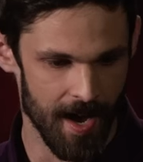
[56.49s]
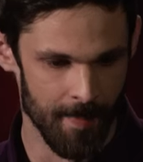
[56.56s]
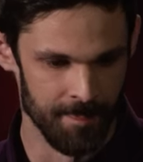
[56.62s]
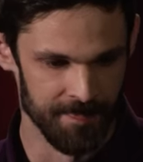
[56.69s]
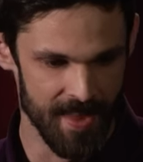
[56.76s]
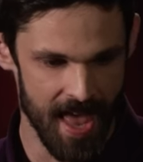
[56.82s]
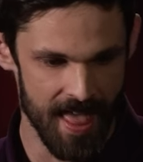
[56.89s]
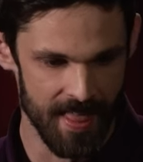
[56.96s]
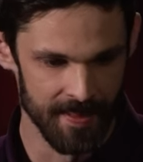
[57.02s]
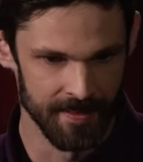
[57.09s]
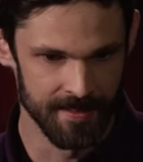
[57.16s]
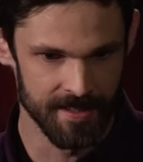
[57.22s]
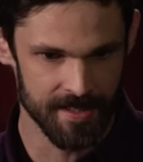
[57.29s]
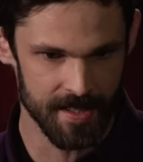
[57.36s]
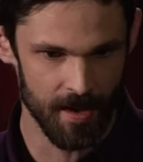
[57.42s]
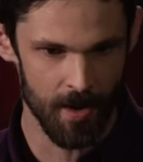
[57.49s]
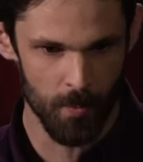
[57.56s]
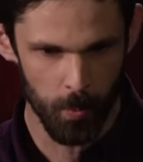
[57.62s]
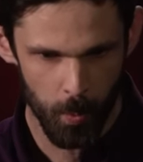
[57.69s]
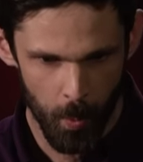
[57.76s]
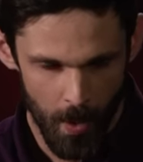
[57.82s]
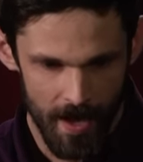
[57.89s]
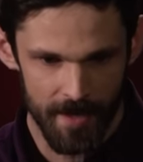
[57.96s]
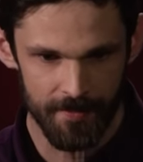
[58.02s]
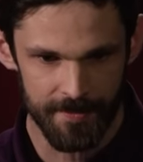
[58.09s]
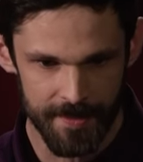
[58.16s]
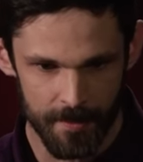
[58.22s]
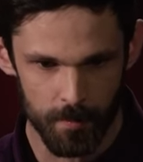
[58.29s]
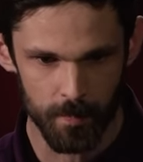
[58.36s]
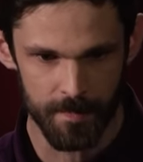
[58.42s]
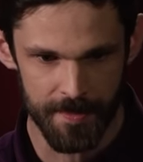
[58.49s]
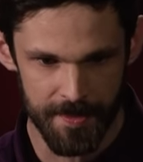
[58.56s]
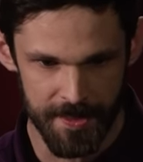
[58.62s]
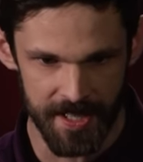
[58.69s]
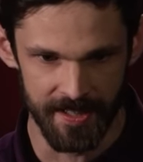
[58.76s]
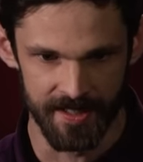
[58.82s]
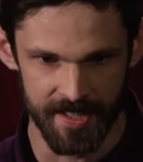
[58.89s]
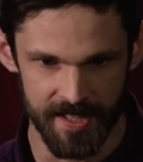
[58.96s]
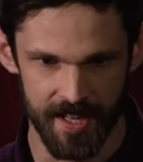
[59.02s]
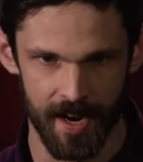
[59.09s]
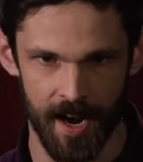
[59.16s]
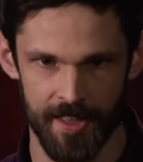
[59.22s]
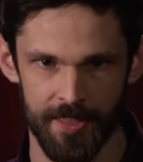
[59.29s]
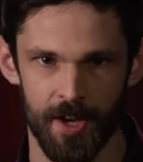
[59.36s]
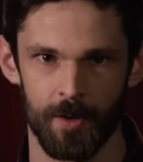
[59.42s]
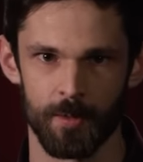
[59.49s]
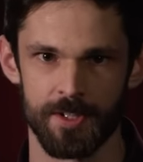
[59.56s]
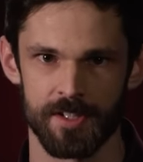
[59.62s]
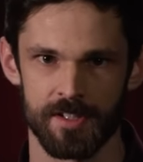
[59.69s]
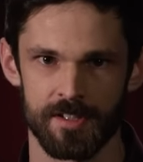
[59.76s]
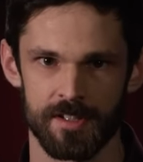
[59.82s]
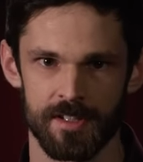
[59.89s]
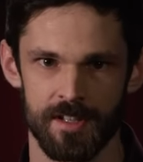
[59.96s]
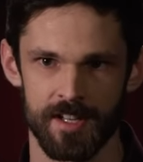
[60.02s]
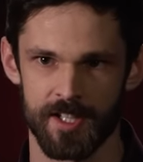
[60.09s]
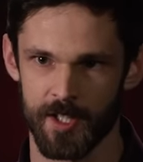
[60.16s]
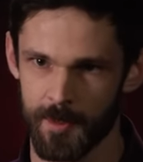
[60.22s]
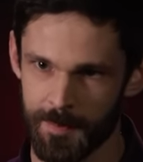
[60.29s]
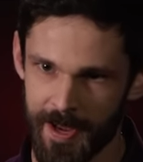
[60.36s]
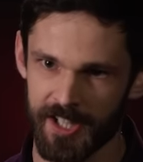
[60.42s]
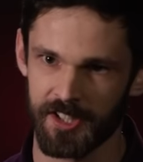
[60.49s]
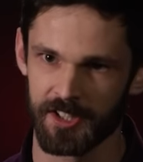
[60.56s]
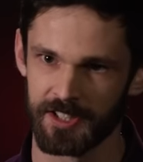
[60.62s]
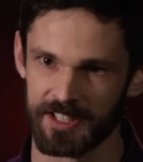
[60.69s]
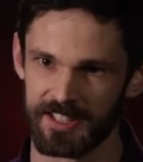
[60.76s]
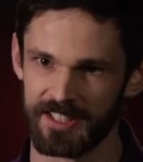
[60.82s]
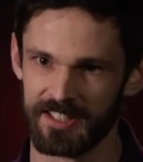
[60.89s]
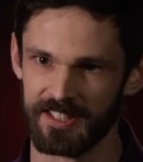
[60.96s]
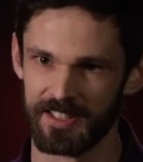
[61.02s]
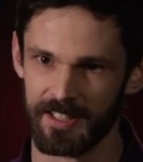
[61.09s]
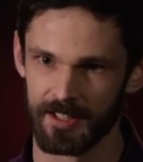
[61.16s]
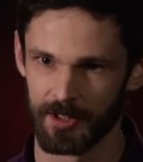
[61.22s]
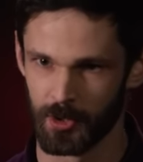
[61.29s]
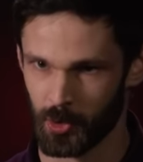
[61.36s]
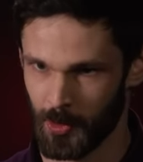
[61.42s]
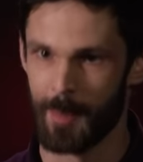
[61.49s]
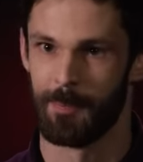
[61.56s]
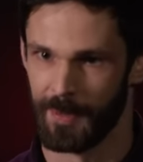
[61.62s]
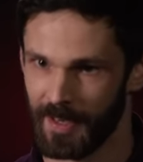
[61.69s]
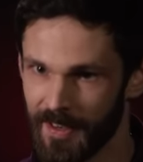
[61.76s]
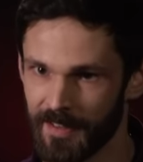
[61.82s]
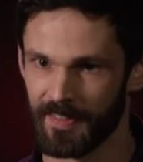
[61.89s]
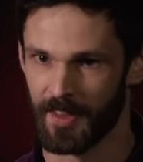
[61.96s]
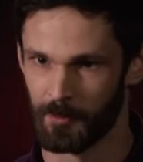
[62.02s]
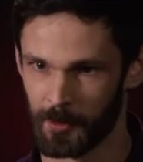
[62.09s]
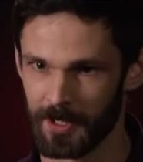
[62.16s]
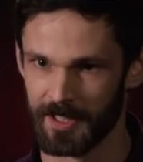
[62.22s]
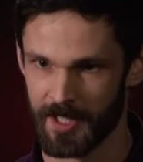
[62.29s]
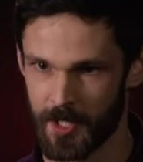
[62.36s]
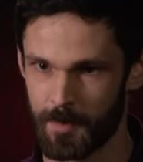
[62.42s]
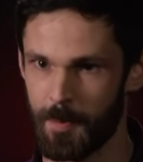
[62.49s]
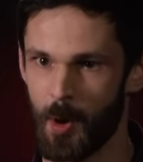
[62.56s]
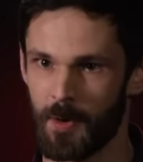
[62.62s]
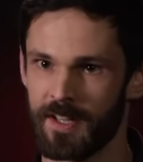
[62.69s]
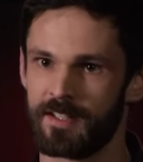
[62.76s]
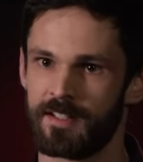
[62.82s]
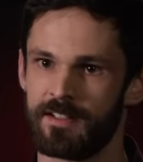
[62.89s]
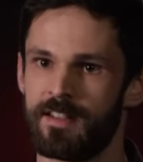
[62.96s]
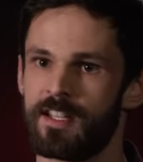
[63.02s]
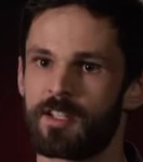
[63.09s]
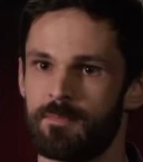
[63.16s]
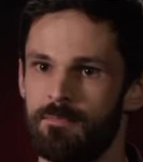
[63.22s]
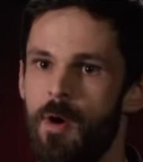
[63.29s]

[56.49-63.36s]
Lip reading: And one of the things that I thought was especially gripping that really spoke into this